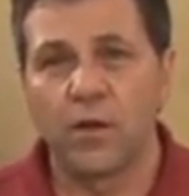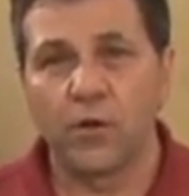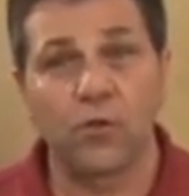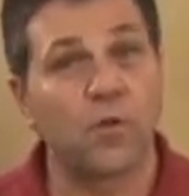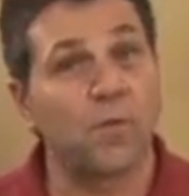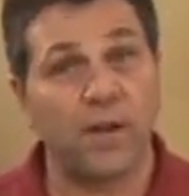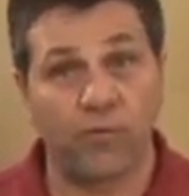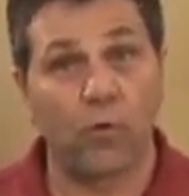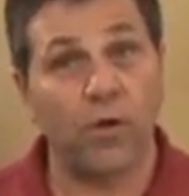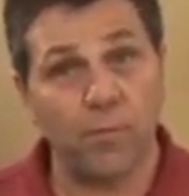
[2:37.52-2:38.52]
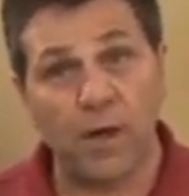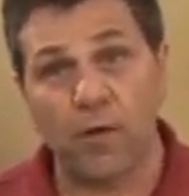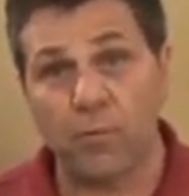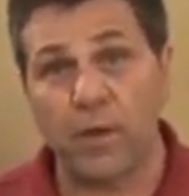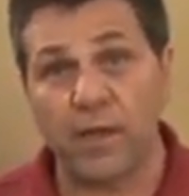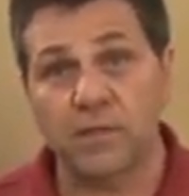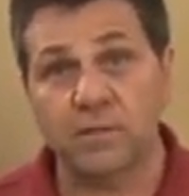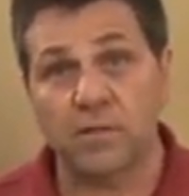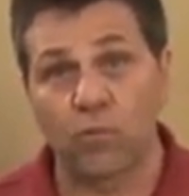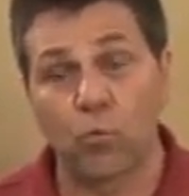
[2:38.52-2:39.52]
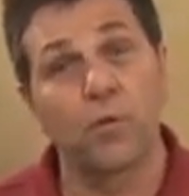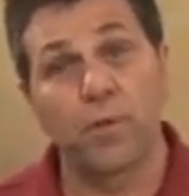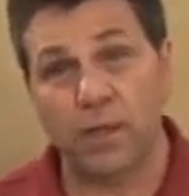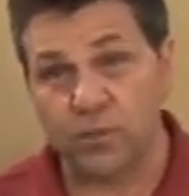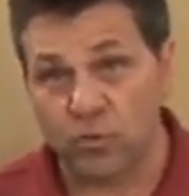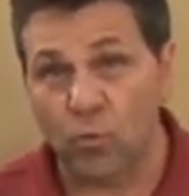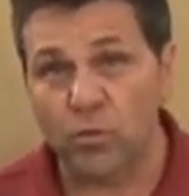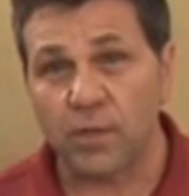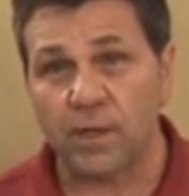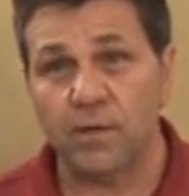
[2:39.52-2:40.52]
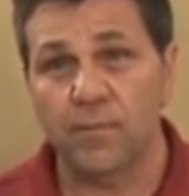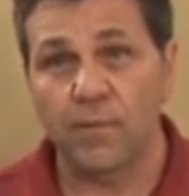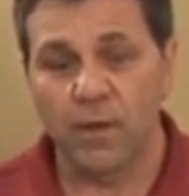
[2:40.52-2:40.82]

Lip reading: You can buy 40-pound bags of wood pellets only.